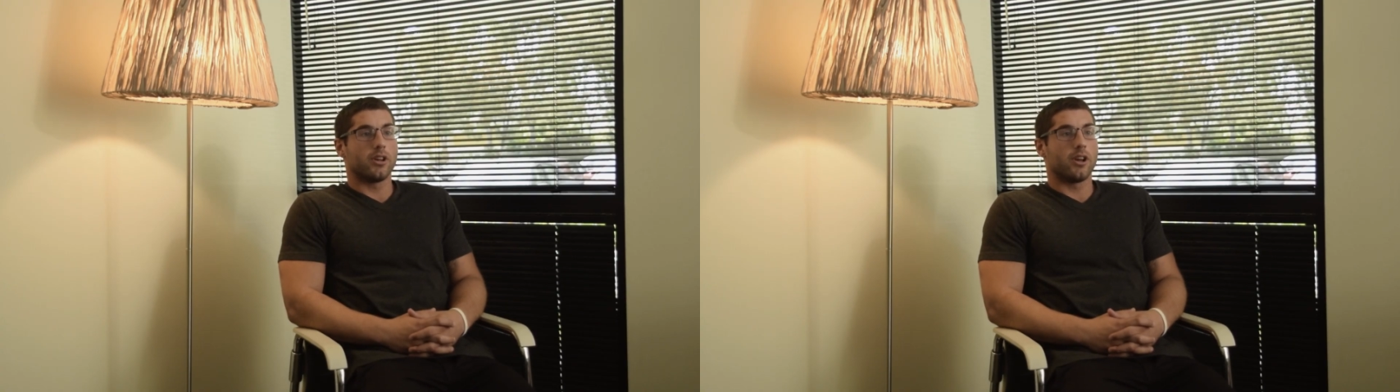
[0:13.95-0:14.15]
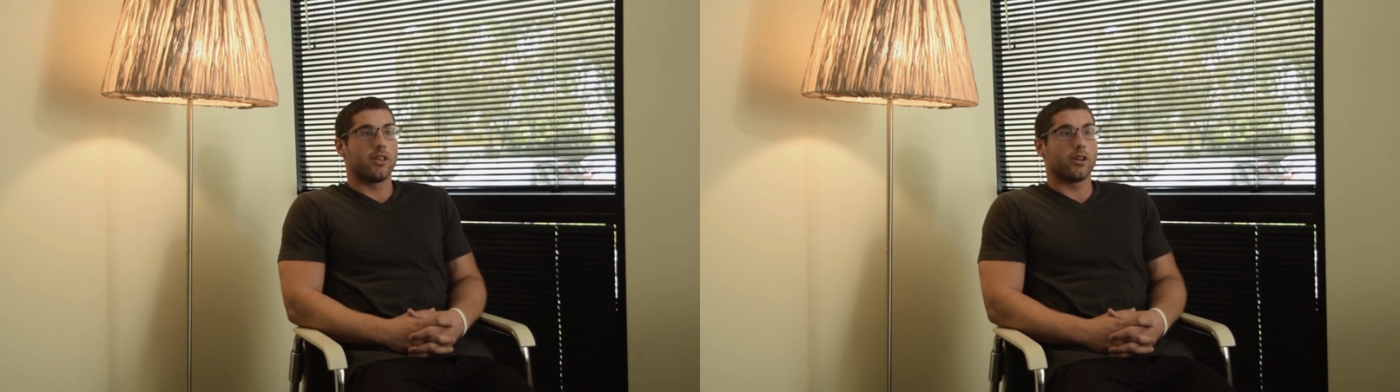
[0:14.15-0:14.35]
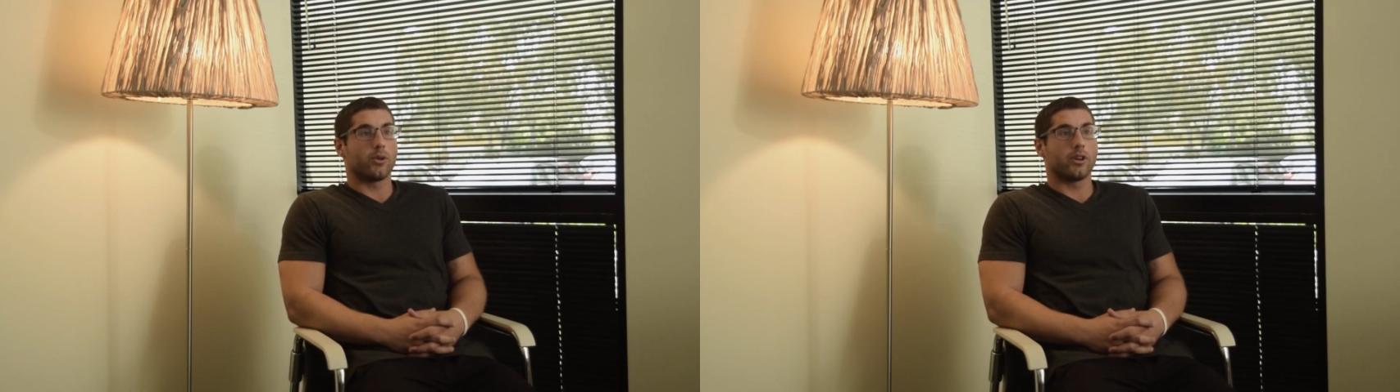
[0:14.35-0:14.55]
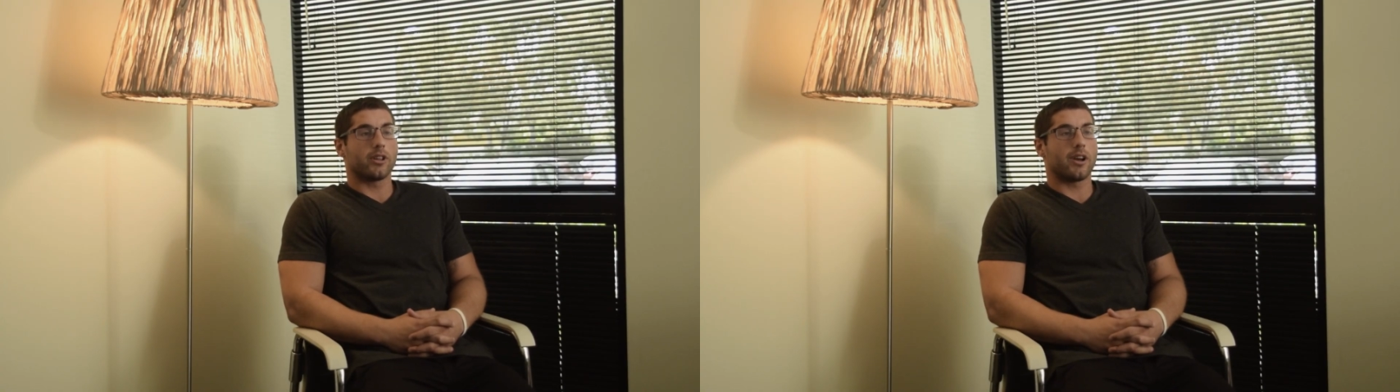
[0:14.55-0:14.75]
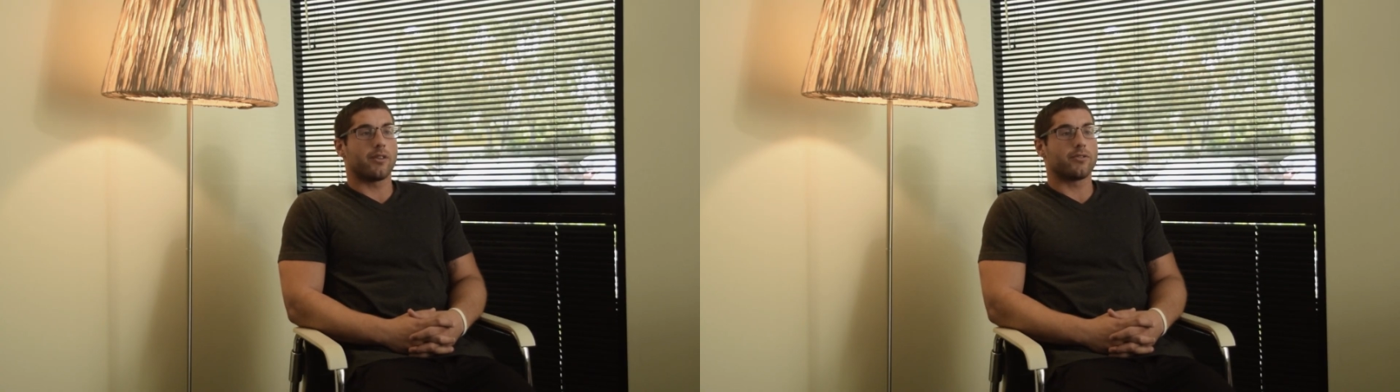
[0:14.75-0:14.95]
and then
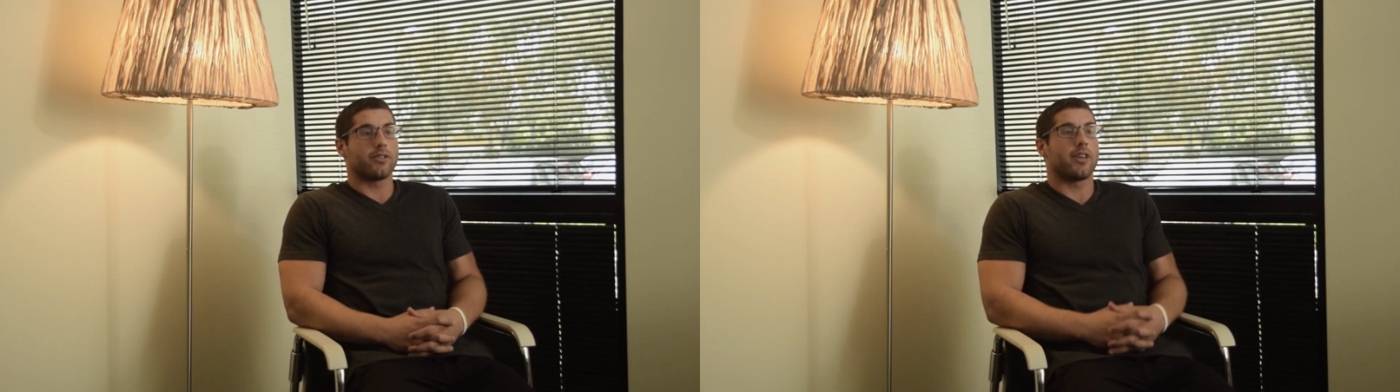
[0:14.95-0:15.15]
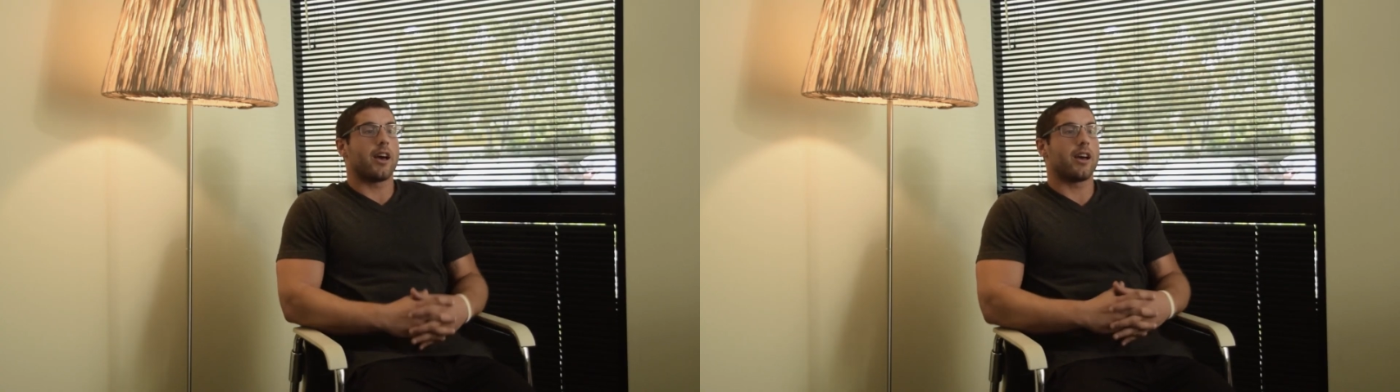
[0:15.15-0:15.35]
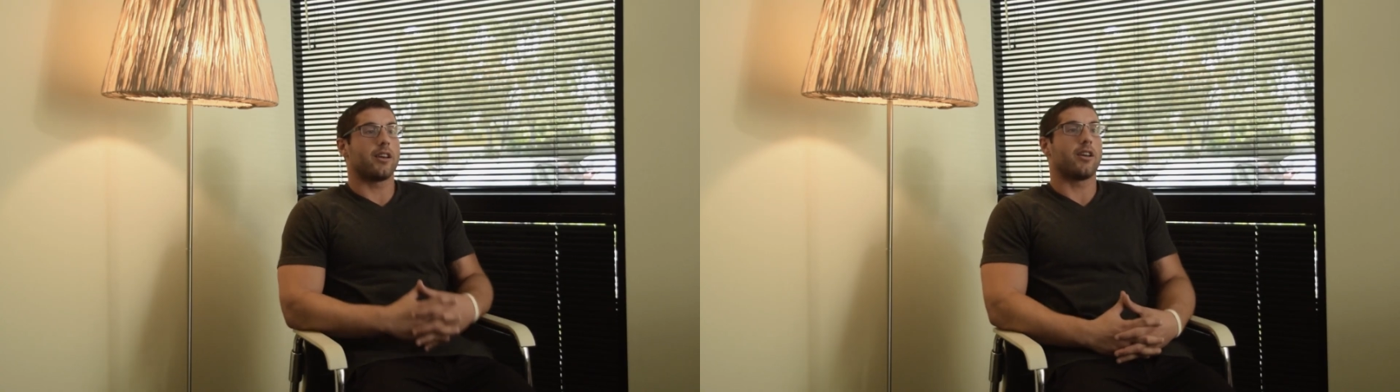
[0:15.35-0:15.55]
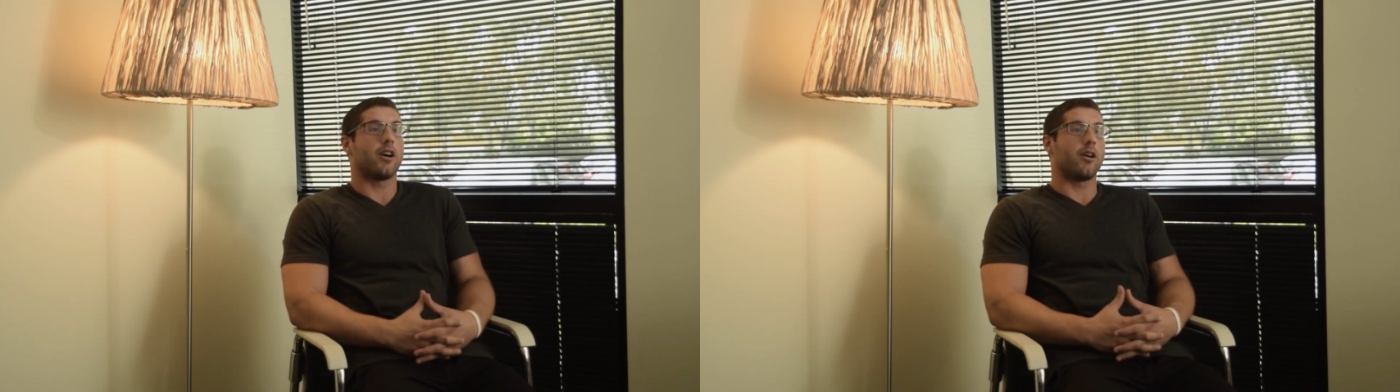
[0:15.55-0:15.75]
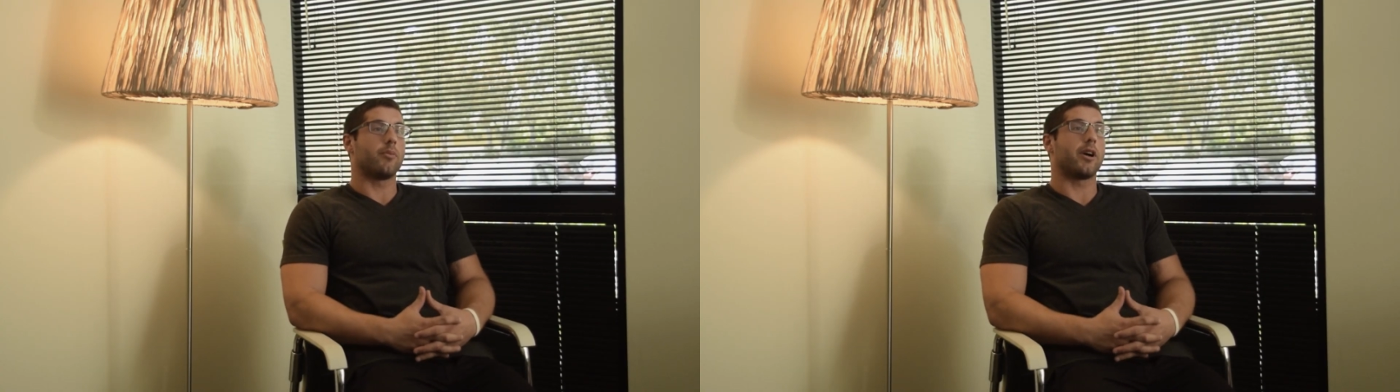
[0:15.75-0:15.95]
quickly after that,
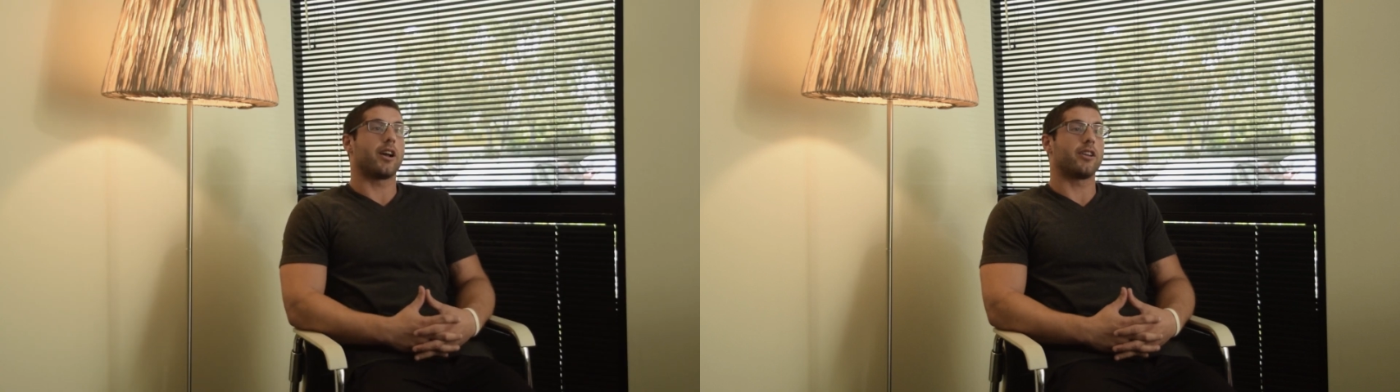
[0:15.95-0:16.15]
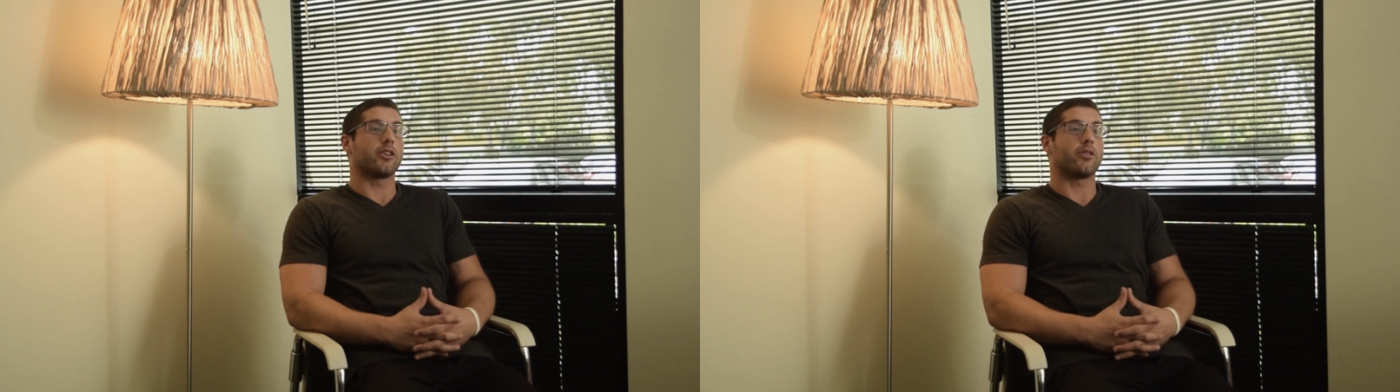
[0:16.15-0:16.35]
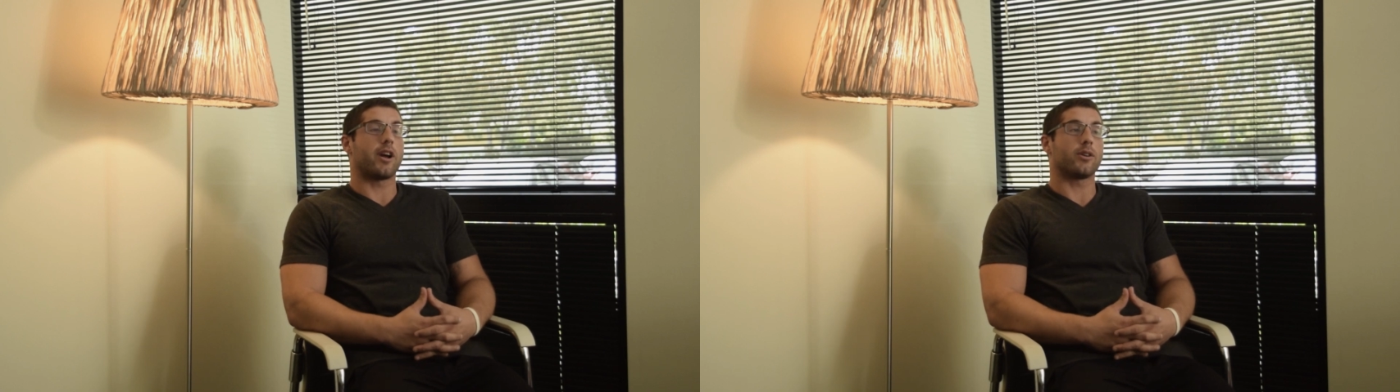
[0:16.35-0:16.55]
I got into crack